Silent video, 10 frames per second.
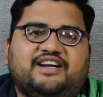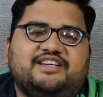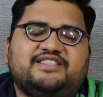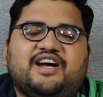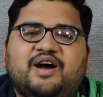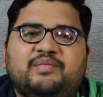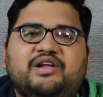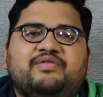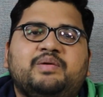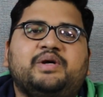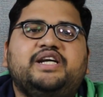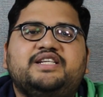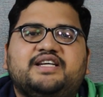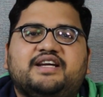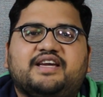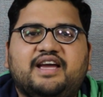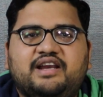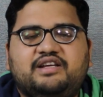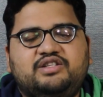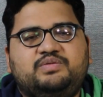guys, I'm Nikhil from GreedyTech,
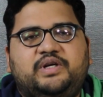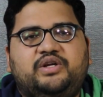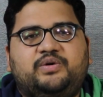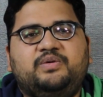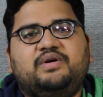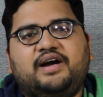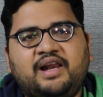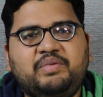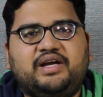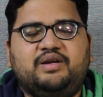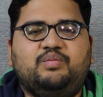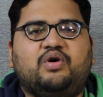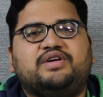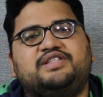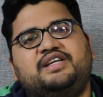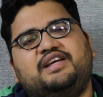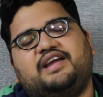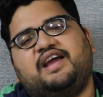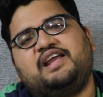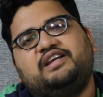and in this video, I'll be unboxing
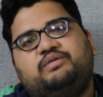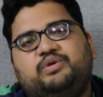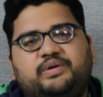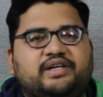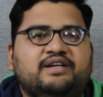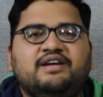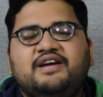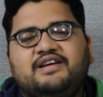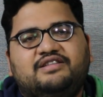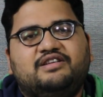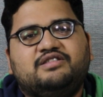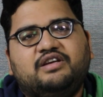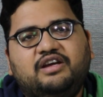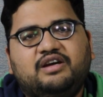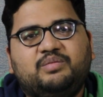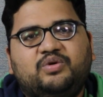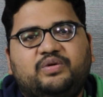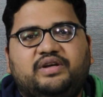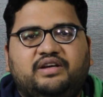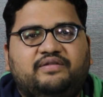and reviewing this
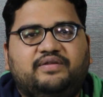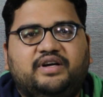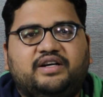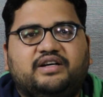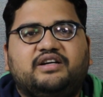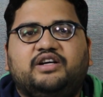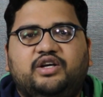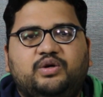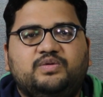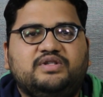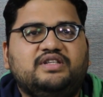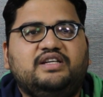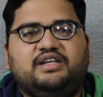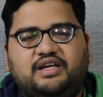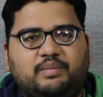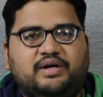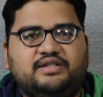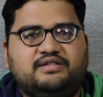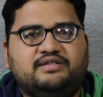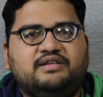Hearmo Earfit Tune C
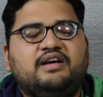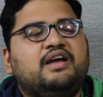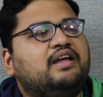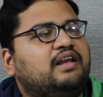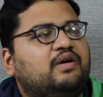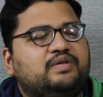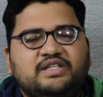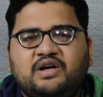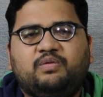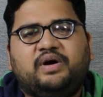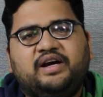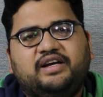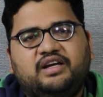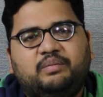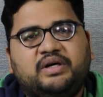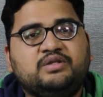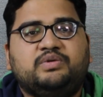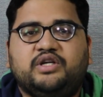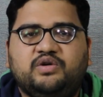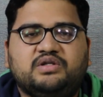earbuds. Now these are wired earbuds
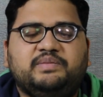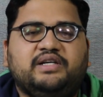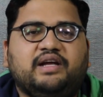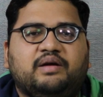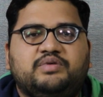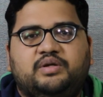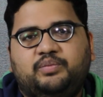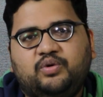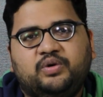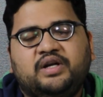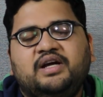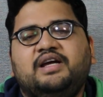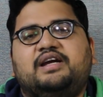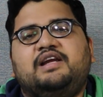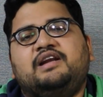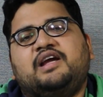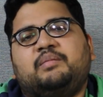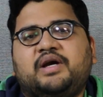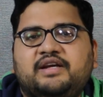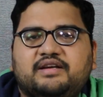with a USB Type-C port,
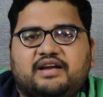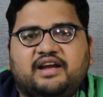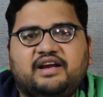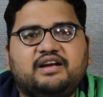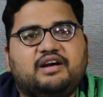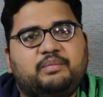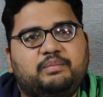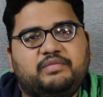inline mic and a